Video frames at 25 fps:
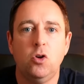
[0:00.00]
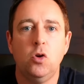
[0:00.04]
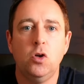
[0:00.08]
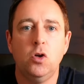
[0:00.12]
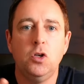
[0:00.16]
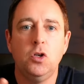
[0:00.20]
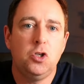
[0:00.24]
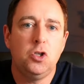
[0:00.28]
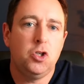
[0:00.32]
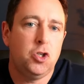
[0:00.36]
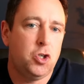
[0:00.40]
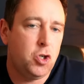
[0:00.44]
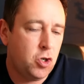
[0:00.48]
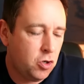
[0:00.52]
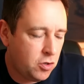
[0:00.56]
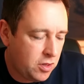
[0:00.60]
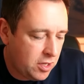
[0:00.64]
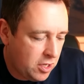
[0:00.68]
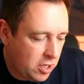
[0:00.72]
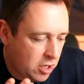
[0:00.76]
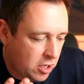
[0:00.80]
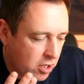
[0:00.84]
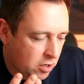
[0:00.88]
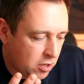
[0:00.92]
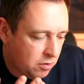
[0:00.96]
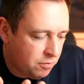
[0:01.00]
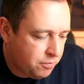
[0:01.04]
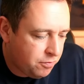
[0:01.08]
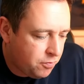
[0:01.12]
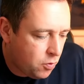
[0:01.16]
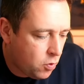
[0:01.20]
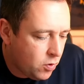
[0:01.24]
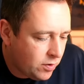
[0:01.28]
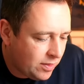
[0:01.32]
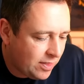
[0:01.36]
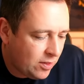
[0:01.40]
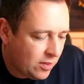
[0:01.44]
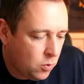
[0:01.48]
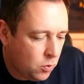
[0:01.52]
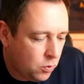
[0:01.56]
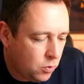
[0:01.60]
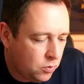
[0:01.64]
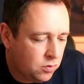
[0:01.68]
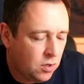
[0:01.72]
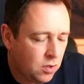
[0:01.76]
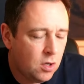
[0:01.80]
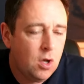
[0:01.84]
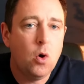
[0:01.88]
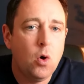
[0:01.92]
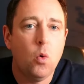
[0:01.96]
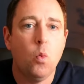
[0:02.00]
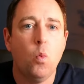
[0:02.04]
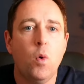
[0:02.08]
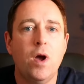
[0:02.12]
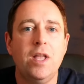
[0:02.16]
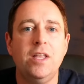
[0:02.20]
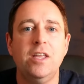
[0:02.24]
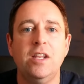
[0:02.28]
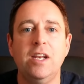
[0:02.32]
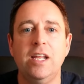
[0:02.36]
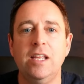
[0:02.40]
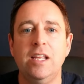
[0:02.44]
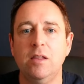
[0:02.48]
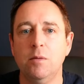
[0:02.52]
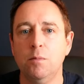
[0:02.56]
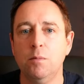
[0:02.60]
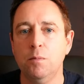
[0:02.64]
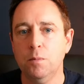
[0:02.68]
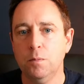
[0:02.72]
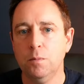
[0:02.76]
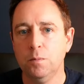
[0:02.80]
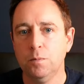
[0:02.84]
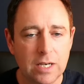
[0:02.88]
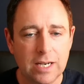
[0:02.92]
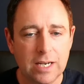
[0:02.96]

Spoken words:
to ensure that you can afford those when you need them.